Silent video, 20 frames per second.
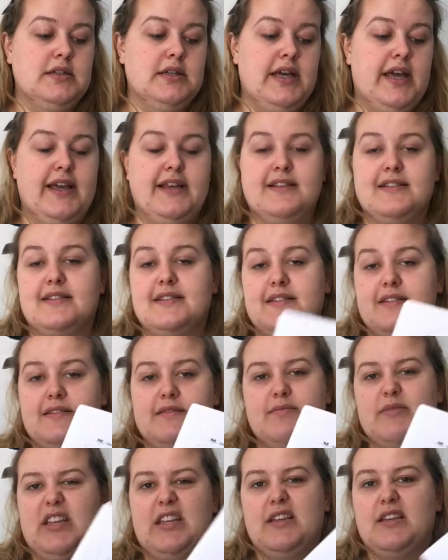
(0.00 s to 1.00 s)
it's,
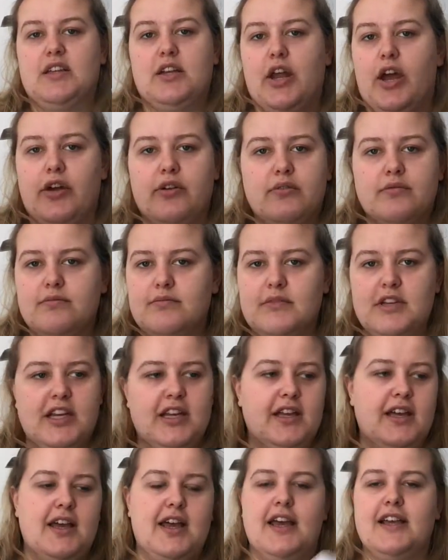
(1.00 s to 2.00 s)
you know,
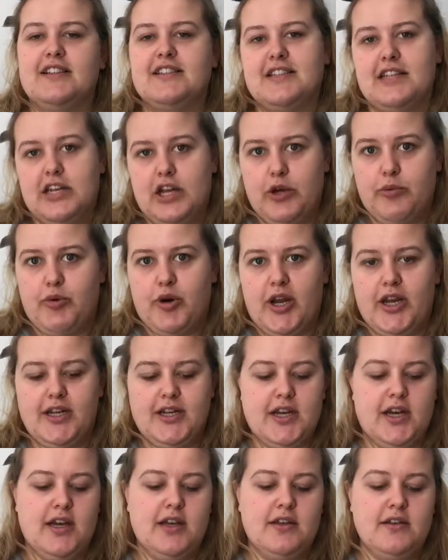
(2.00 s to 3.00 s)
it's a
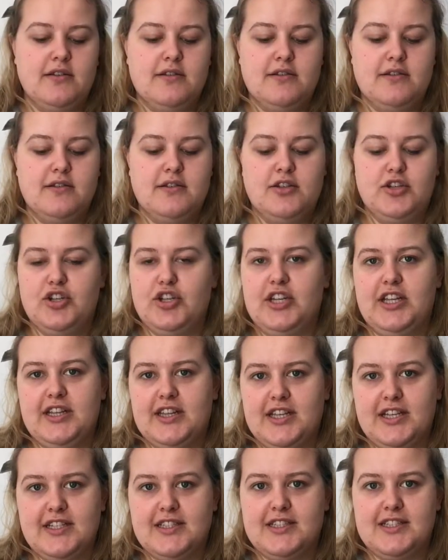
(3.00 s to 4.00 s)
no-brainer. You need
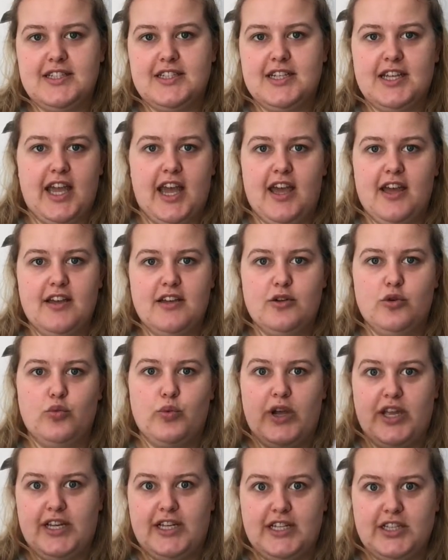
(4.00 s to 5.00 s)
these to get
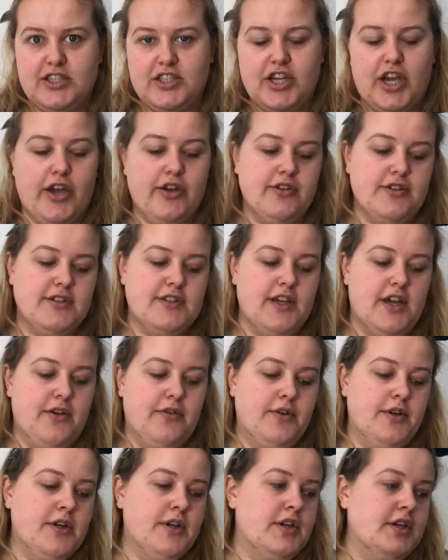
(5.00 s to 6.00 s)
where you need to go.
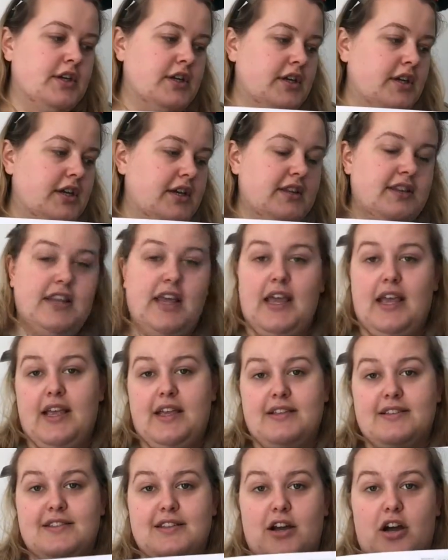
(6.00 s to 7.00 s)
So
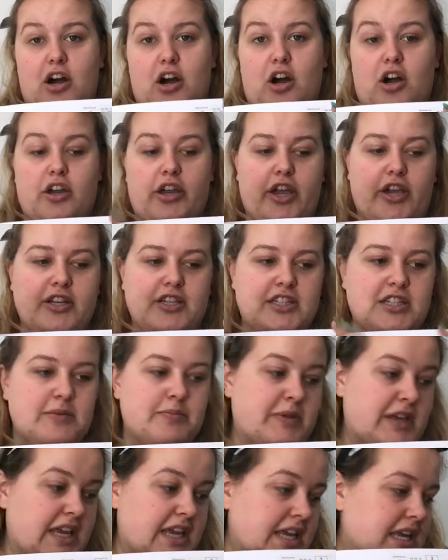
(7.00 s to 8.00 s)
these are going to
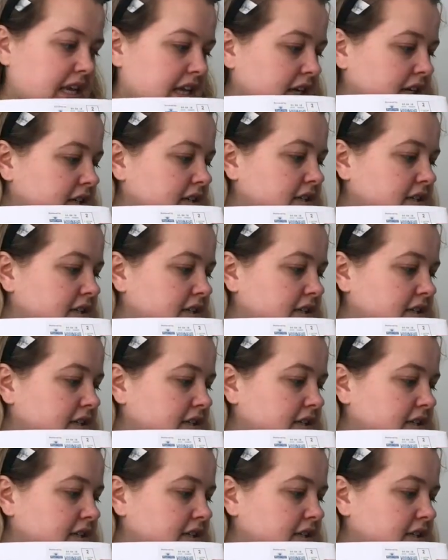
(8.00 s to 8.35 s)
be